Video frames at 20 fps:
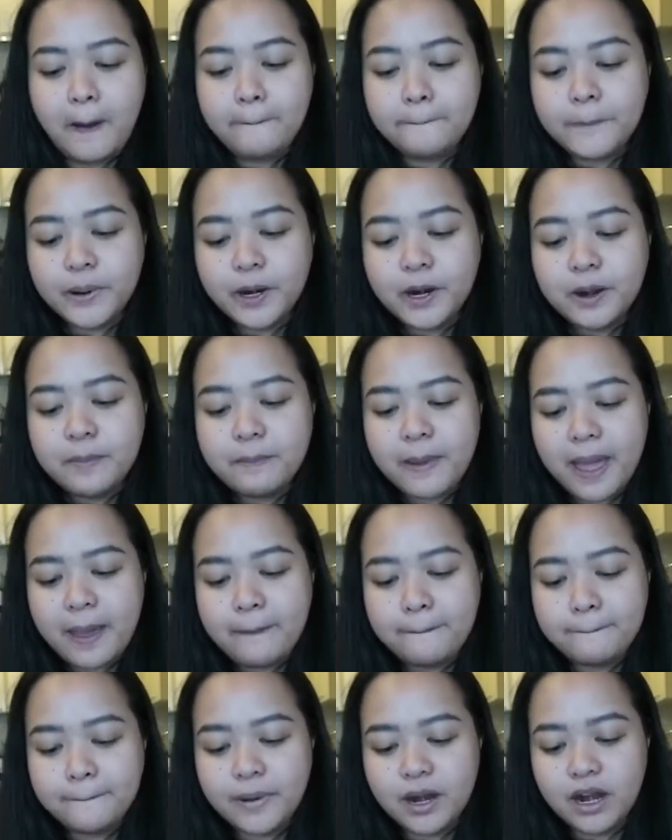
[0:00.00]
Per
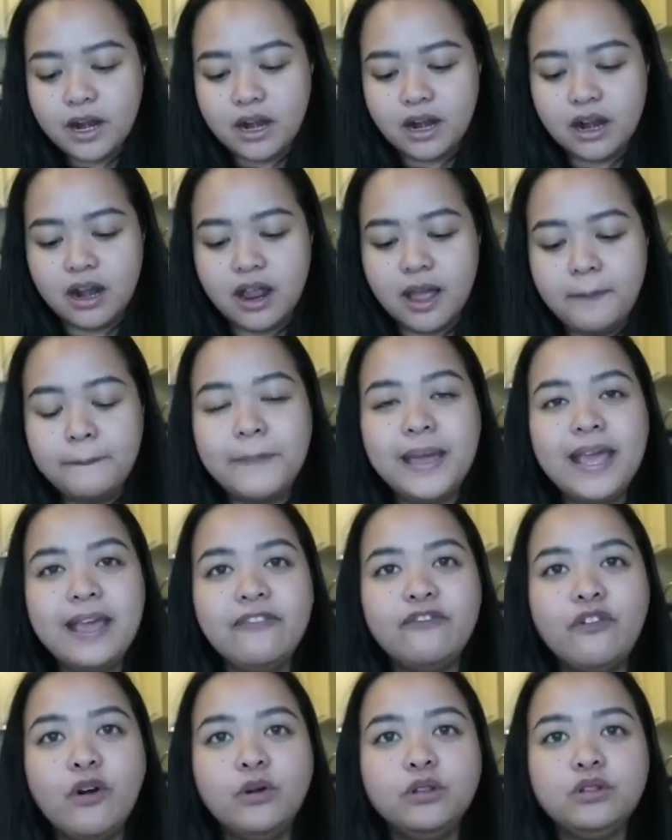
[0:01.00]
member, may
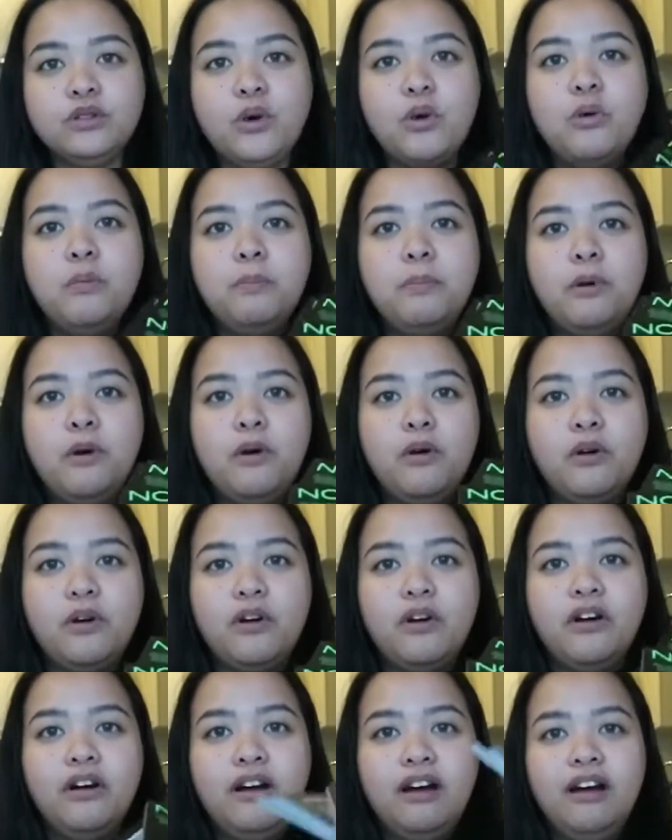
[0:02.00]
photo
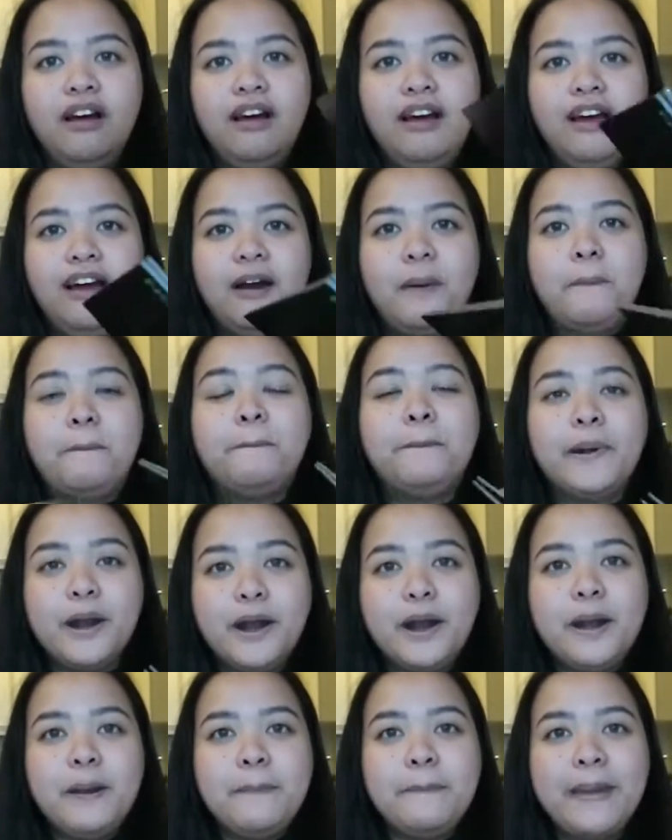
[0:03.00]
book.
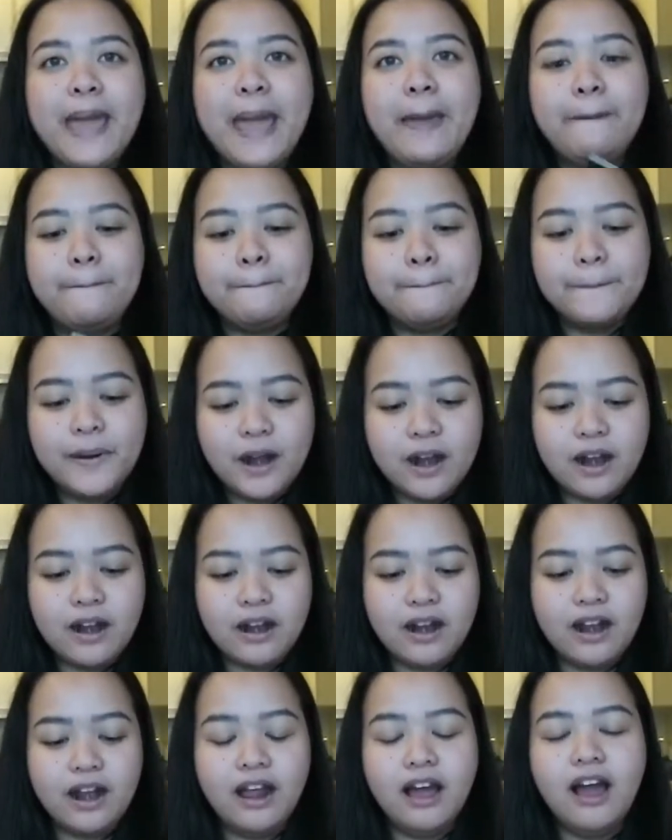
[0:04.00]
Per
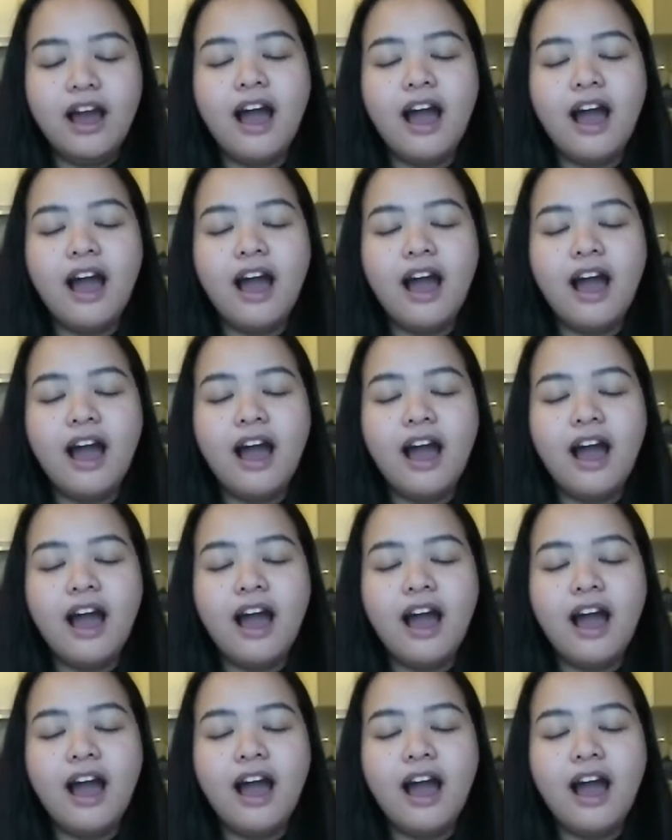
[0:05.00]
member.